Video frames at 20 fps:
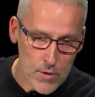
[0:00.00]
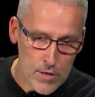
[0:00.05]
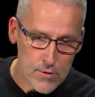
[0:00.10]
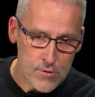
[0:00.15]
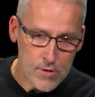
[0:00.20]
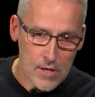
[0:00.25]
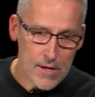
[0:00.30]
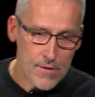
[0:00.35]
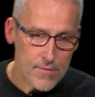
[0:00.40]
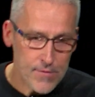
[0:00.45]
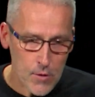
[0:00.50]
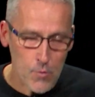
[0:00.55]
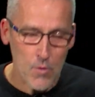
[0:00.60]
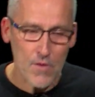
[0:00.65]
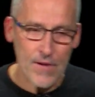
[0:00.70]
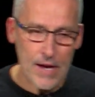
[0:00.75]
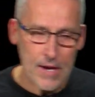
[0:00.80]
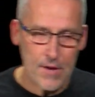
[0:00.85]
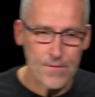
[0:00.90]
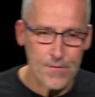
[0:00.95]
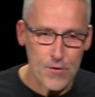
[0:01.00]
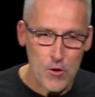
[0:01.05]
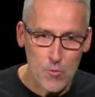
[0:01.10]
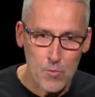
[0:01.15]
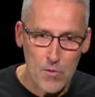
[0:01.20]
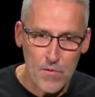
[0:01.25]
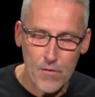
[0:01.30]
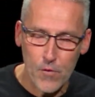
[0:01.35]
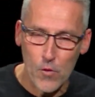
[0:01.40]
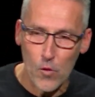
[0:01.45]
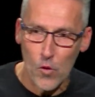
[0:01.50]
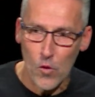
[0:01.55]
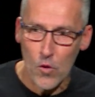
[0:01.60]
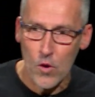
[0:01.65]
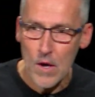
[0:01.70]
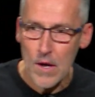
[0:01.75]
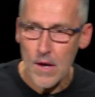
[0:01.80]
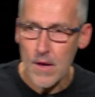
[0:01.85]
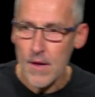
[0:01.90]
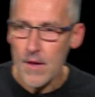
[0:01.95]
we used to live. So we've had a few
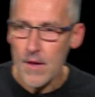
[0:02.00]
before.